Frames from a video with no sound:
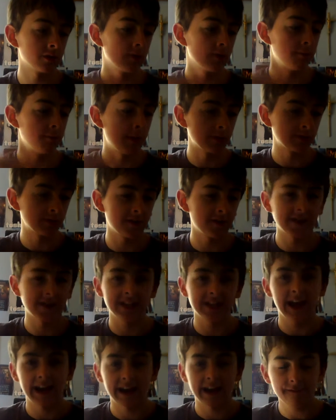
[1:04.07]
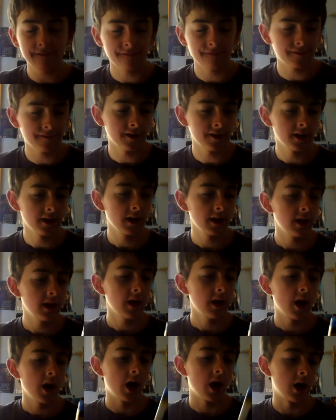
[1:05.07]
most of his life.
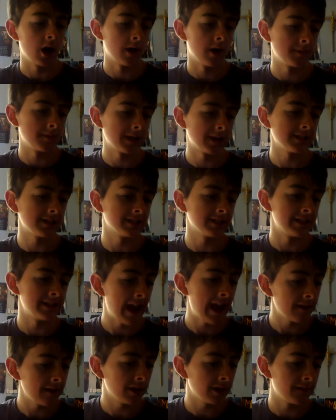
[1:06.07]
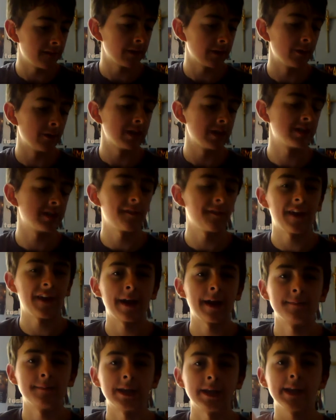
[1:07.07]
Um, and he's now living with his
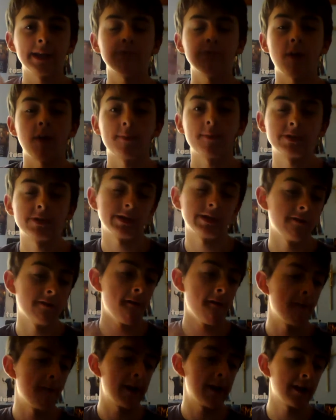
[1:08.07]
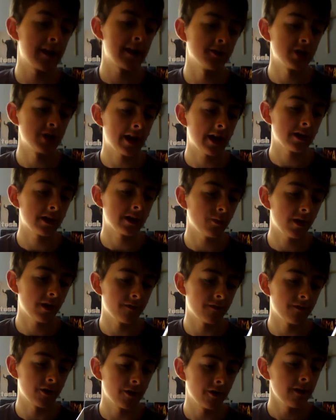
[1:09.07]
family, Robert De Niro and Jacki
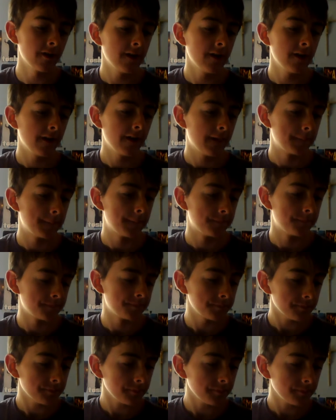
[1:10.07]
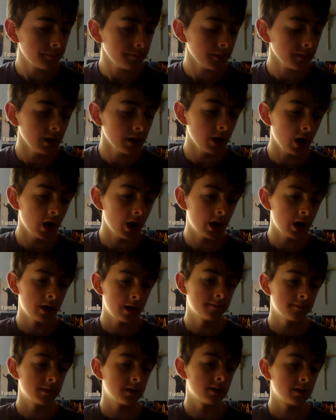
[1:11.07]
Weaver.
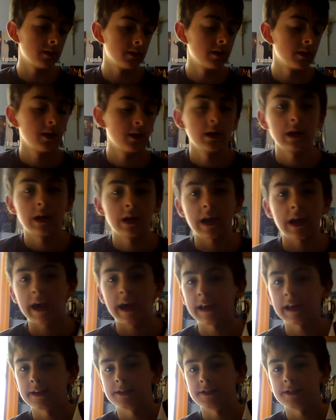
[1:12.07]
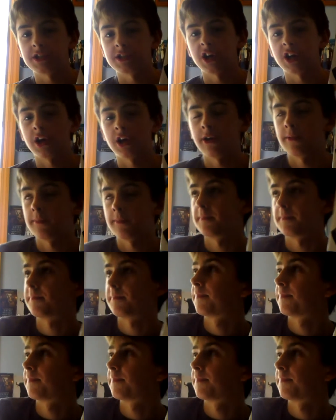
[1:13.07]
Um, and um,